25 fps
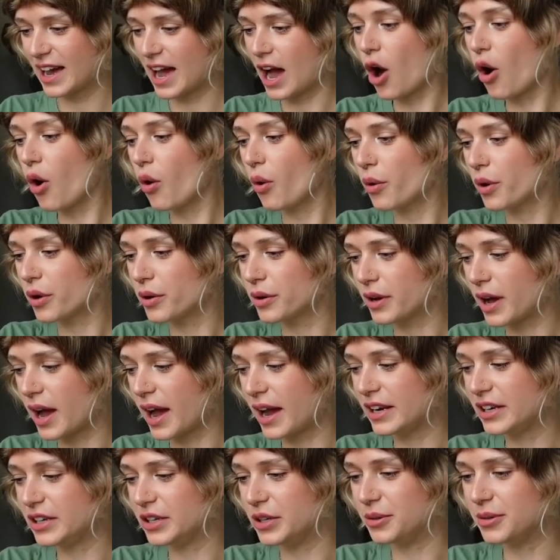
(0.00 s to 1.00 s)
Oh,
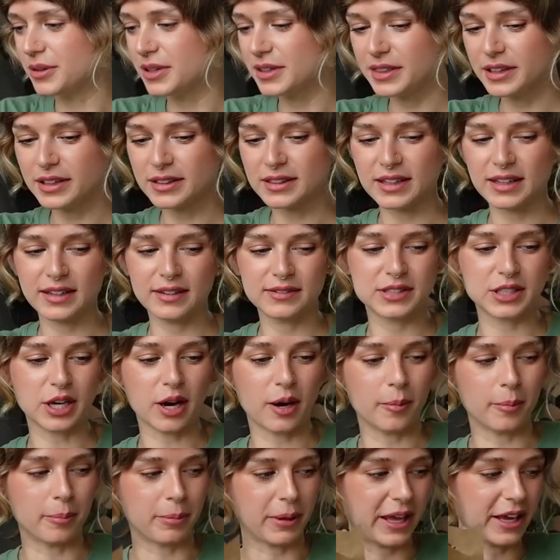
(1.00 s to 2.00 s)
I knew that the leaves
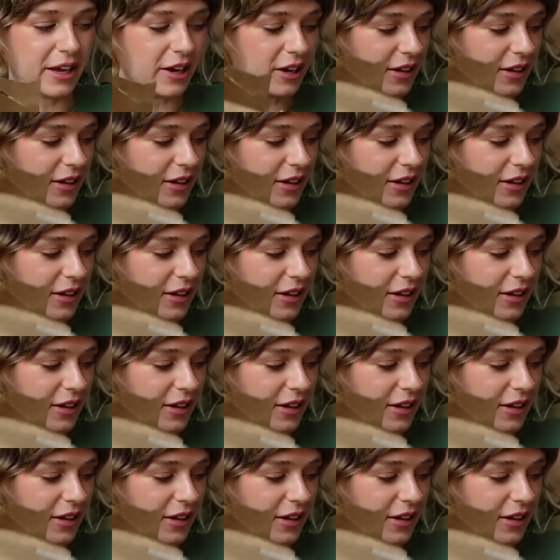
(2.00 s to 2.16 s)
got big